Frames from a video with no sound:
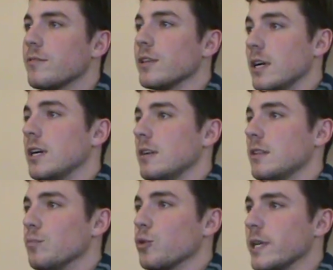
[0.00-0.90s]
For
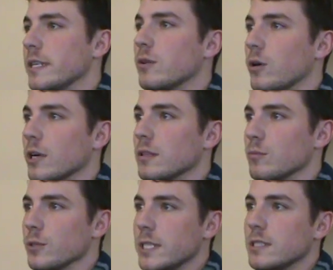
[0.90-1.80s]
the, the Marine Corps,
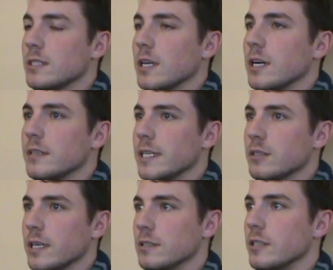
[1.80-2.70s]
the Yeah, Marines, okay. uh, they
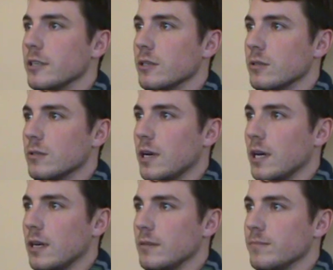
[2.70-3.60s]
try to do,
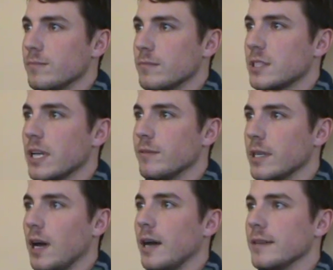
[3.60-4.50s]
um,
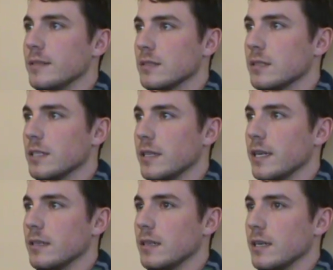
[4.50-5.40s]
seven on and
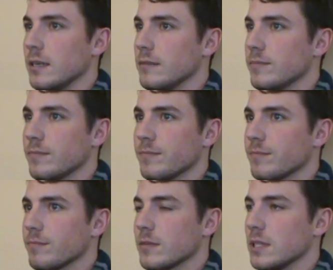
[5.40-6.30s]
then, uh,
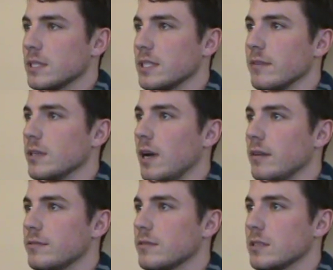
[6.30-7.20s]
seven
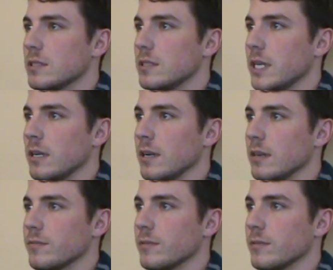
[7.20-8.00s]
off, uh,